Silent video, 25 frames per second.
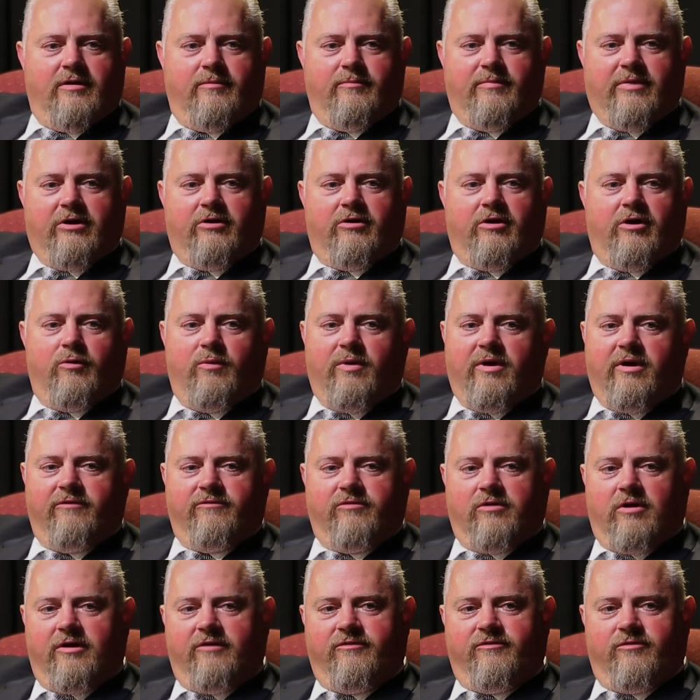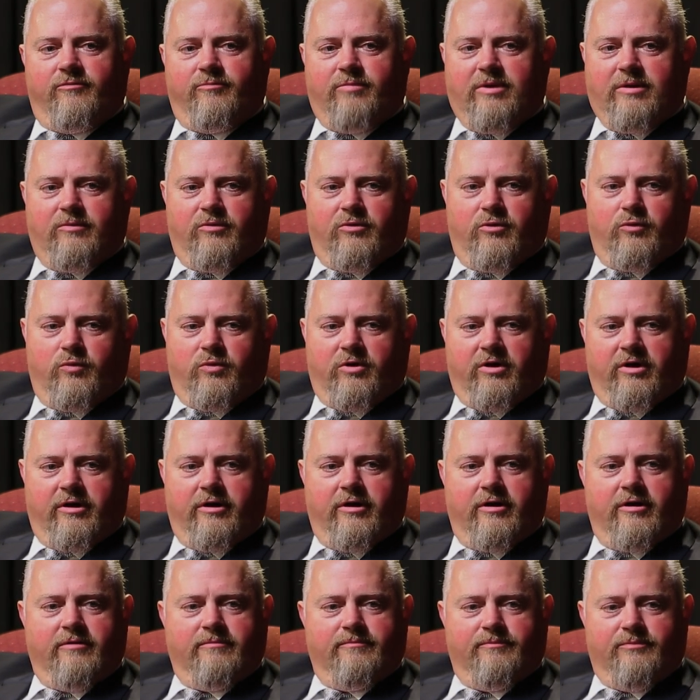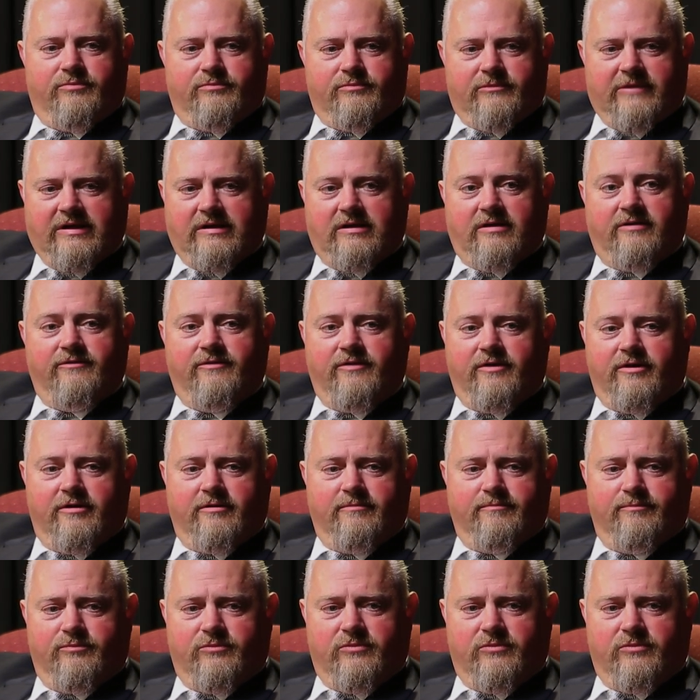better our way of life, the people that work here and live here.